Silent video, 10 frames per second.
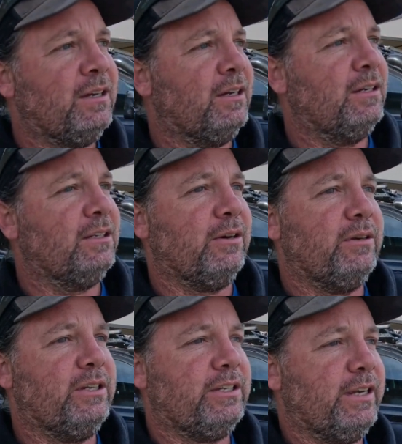So we're
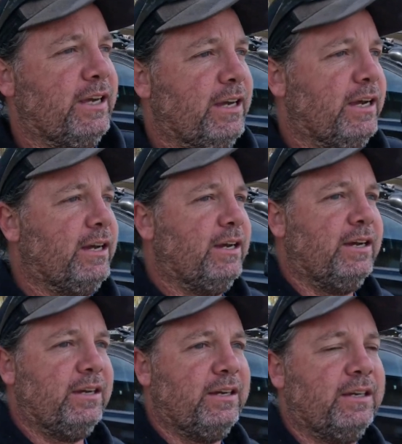just gonna
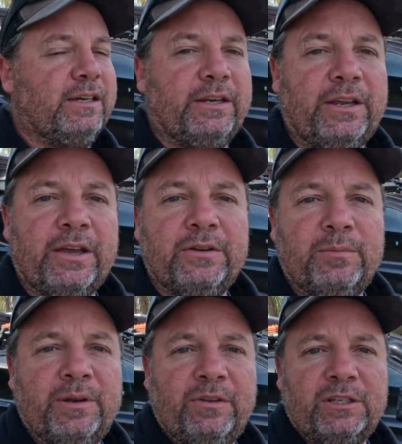go do a
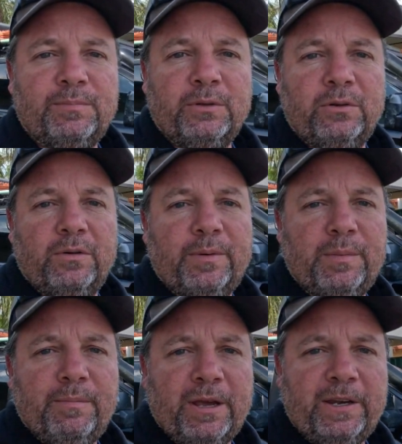bit of exploring with me
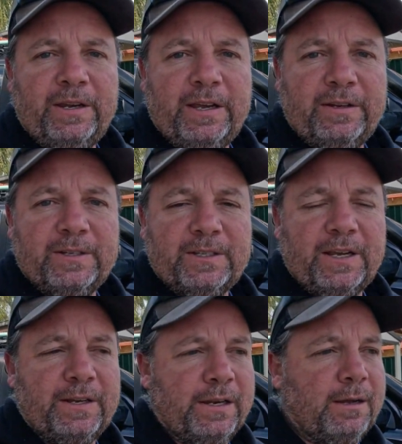mate now, just
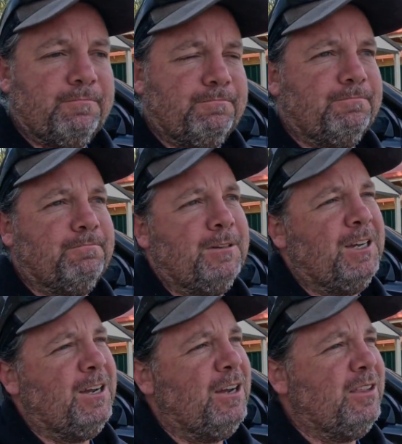heading up
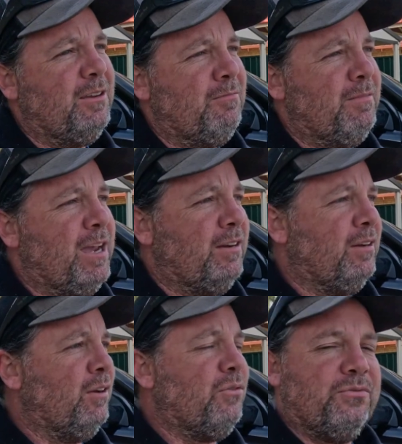Mount
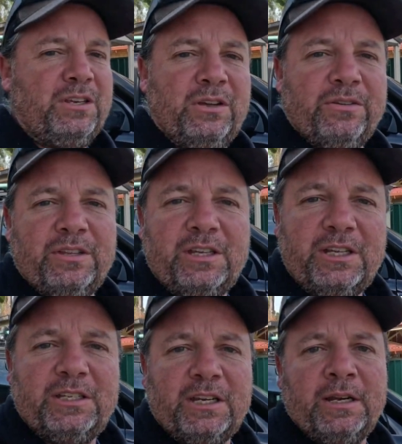Lofty, I think he
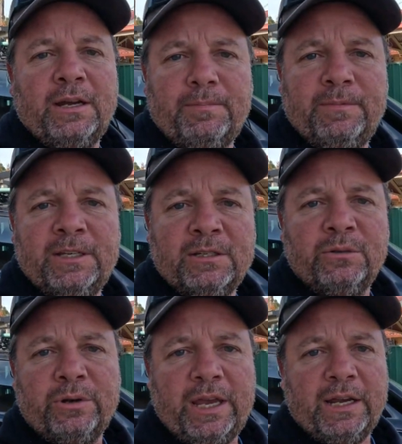said. Up there's a
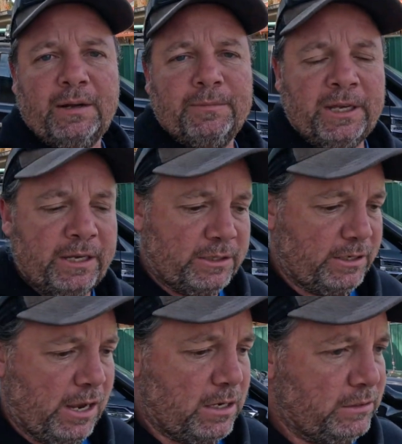lookout up there,
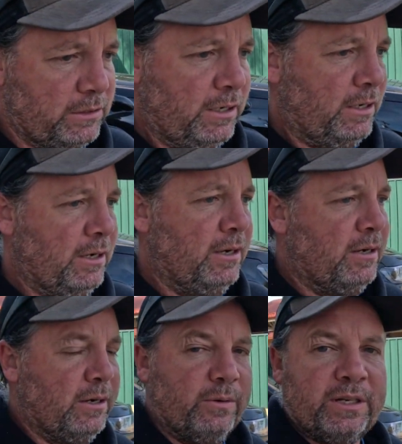so
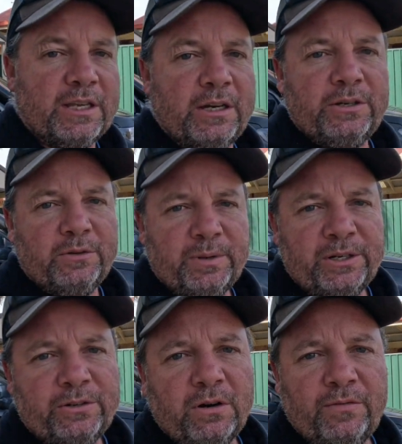we're just going to do a bit of
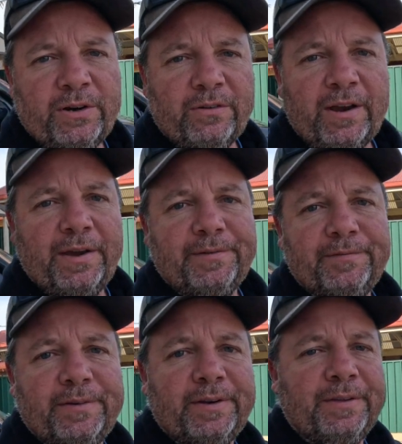driving around,
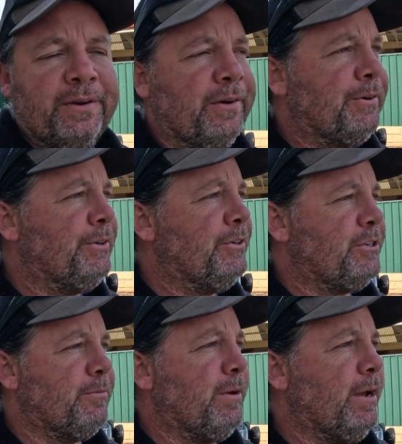then over to do
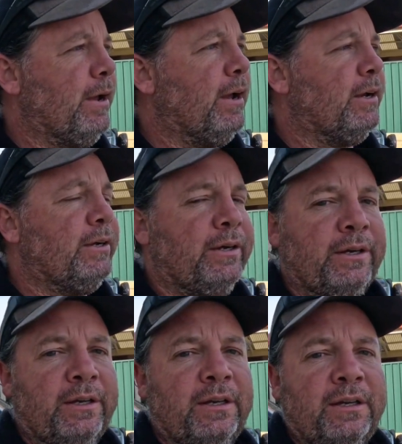some
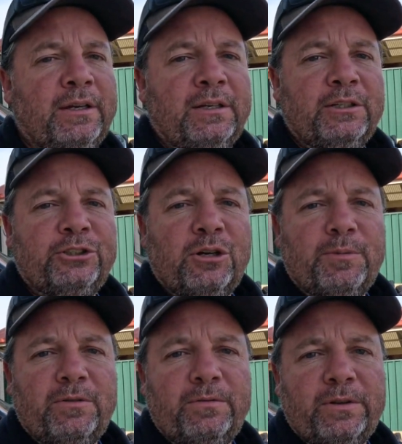
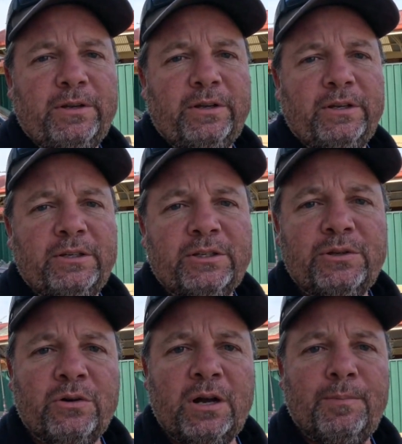shopping,
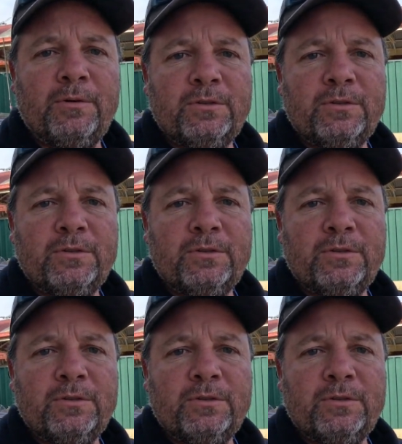stock up on